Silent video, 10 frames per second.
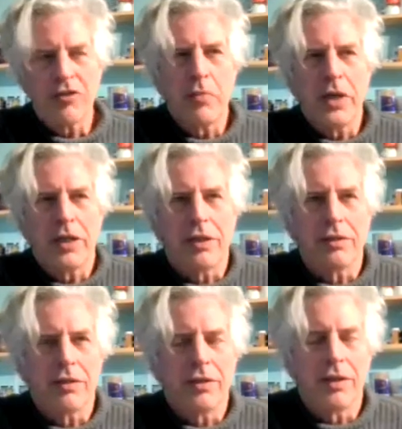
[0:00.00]
make
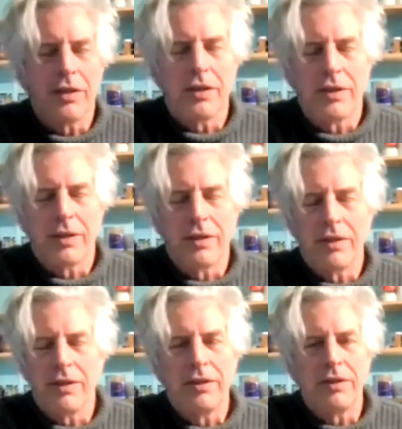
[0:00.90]

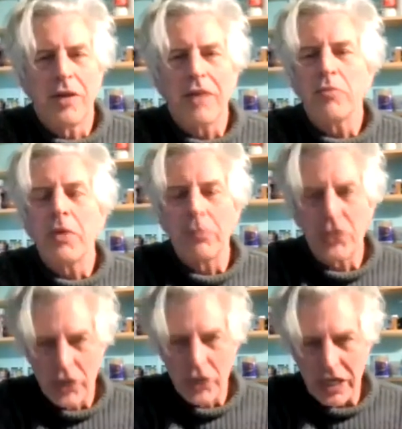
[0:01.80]
you have to make
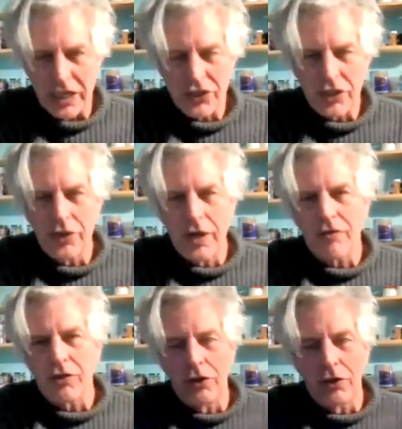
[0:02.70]
mistakes, and you have
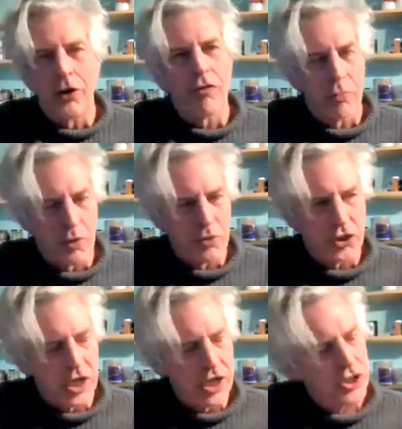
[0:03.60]
to learn from your
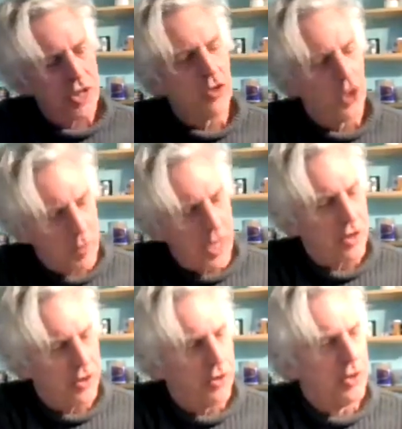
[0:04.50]
mistakes. You have to look
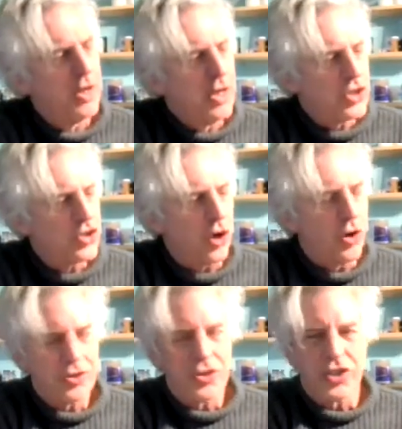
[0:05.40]
back on
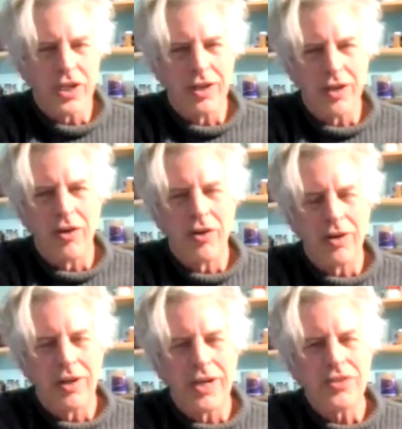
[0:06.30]
songs and say,
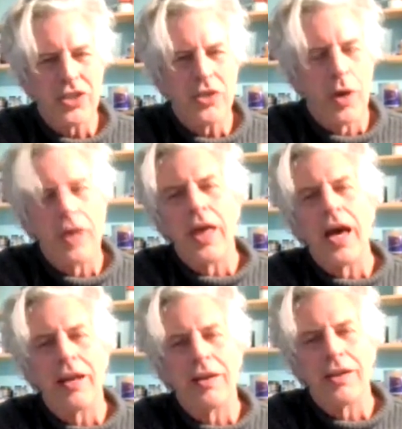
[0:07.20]
"Oh, I see why
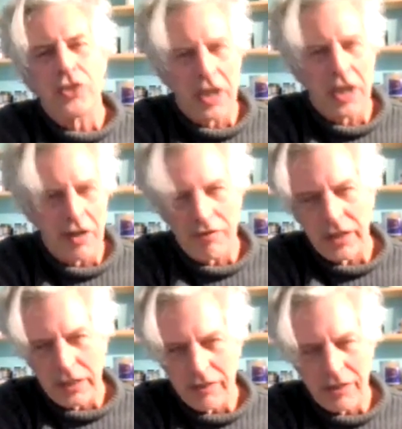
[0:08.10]
that is not
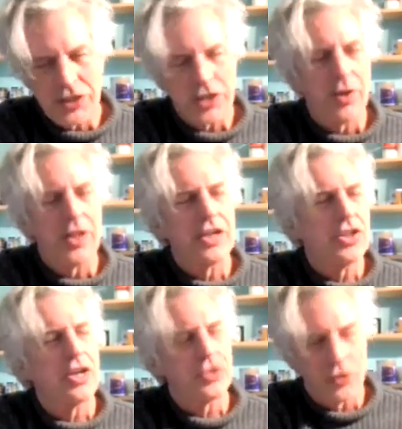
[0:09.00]
effective. I see why that's
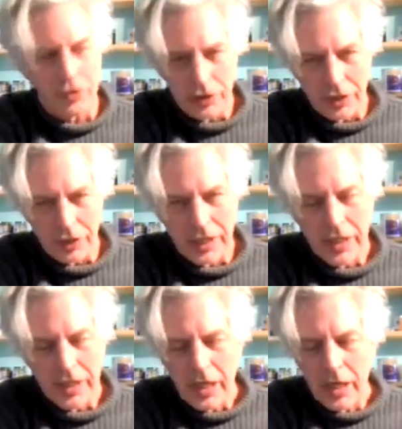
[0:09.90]
not so good,
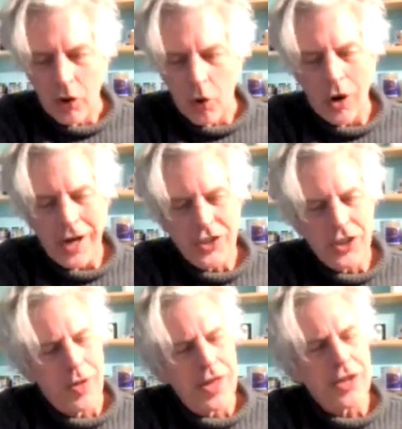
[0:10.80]
or I see
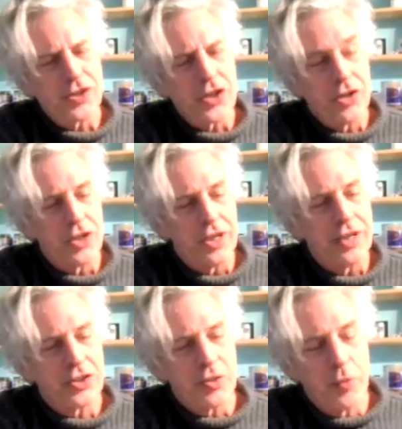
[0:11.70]
why that sounds like
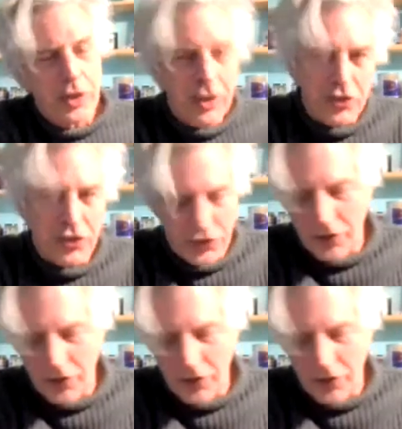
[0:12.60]
someone else's song.